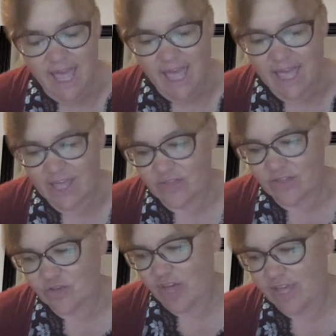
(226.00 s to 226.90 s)
and
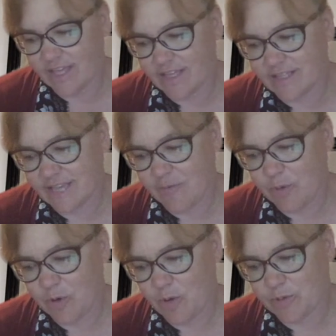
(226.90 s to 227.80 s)
the check-ins gave
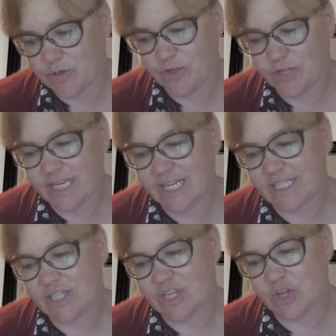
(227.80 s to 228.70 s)
me an
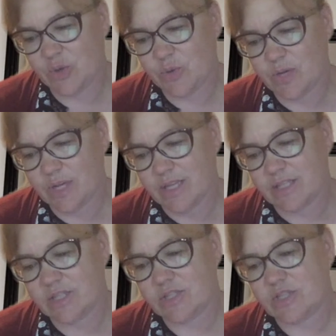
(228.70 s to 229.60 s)
opportunity to
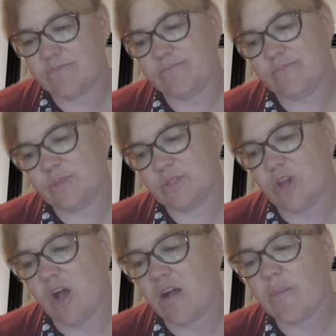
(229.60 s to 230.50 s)

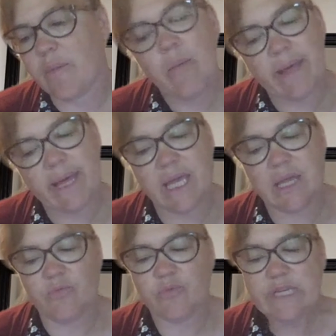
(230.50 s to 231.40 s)
talk about my
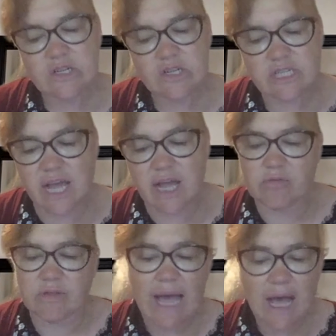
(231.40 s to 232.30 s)
research
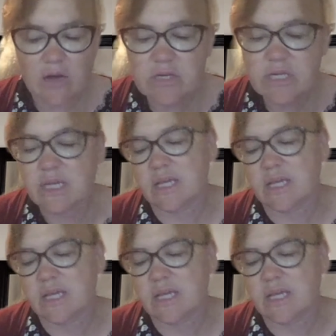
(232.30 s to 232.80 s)
out loud